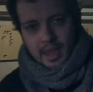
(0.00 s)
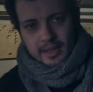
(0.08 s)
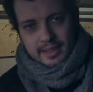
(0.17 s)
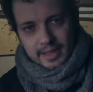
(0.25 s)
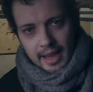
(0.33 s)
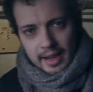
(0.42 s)

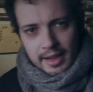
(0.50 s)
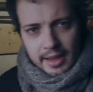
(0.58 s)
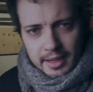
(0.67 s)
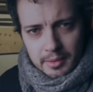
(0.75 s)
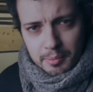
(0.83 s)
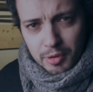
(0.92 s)

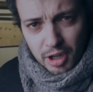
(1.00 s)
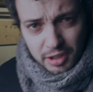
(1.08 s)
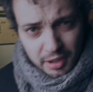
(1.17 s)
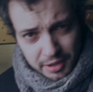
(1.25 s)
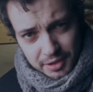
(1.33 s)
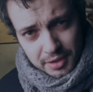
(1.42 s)
selling
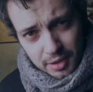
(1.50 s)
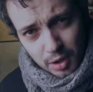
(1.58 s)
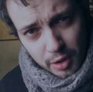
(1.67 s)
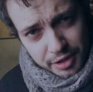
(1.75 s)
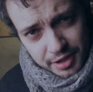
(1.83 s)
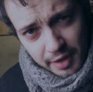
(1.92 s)
products
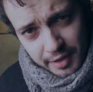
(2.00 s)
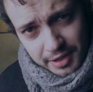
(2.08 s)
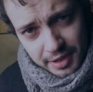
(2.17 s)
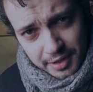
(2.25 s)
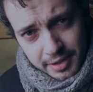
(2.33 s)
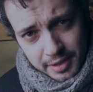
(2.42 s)
or
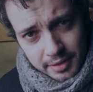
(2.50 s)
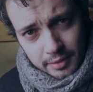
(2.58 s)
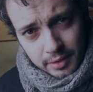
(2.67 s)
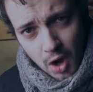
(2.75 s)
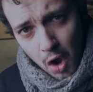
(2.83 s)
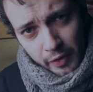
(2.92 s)
services
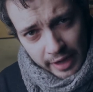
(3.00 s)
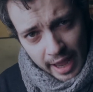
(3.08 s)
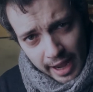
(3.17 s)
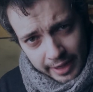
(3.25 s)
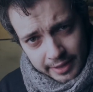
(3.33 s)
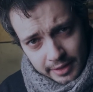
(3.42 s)

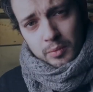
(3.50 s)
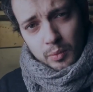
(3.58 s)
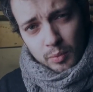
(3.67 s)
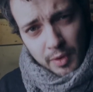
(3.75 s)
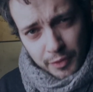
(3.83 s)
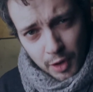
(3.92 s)
online
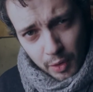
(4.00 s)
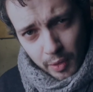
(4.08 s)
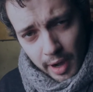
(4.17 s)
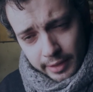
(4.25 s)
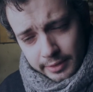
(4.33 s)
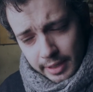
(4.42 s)
with your
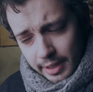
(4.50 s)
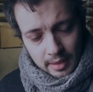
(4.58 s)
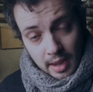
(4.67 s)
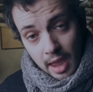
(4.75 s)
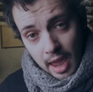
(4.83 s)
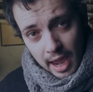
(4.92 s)
writing.
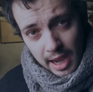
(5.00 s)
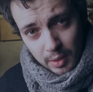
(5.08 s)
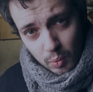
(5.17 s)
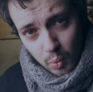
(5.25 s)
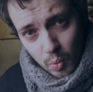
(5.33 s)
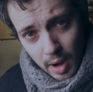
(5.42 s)

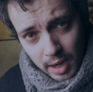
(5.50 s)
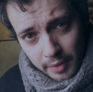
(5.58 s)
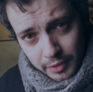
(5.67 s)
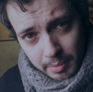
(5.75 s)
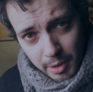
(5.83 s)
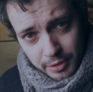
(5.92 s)
And one
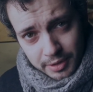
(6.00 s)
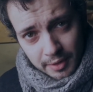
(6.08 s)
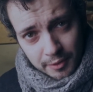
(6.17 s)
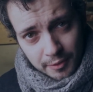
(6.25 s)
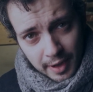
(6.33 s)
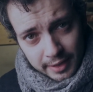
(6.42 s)
of the most
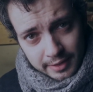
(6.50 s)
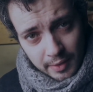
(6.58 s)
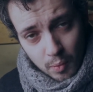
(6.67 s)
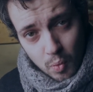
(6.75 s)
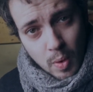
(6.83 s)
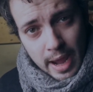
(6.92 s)

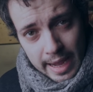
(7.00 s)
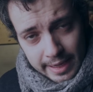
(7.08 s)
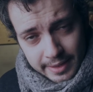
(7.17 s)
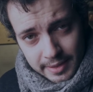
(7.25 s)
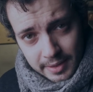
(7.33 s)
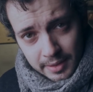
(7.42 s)
effective
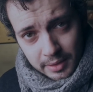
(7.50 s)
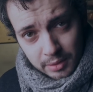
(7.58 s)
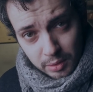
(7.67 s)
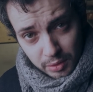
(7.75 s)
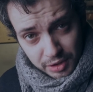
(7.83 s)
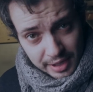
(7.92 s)
ways
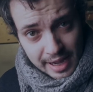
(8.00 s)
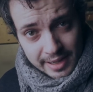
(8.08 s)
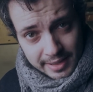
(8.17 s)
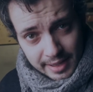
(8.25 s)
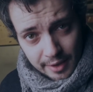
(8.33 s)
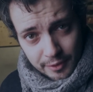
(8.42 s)
to sell
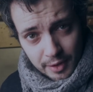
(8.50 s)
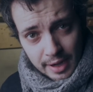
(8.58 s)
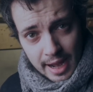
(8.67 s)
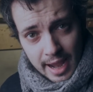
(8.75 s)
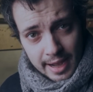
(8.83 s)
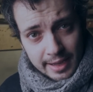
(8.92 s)
stuff
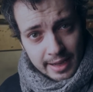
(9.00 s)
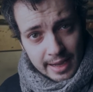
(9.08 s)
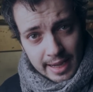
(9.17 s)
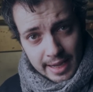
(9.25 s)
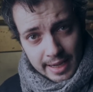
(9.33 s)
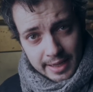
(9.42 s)
online
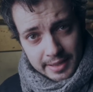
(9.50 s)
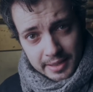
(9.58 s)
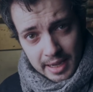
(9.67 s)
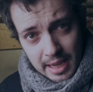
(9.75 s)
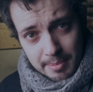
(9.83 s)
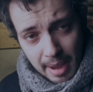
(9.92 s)
is
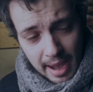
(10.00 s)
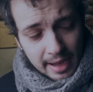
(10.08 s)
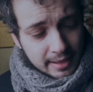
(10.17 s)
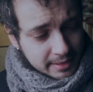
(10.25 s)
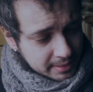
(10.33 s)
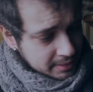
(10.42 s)

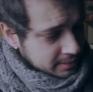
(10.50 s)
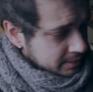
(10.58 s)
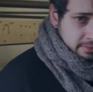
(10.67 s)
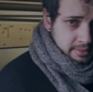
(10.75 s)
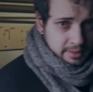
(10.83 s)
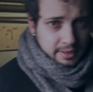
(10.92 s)
emails.
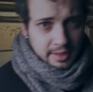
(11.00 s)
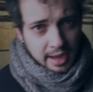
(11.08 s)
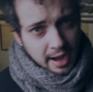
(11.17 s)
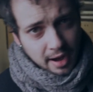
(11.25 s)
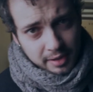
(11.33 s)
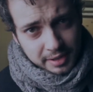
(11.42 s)

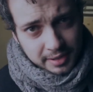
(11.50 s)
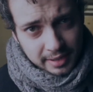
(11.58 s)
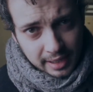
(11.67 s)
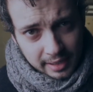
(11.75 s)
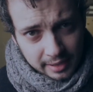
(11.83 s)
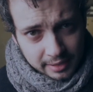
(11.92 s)
They are
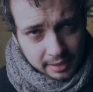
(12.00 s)
still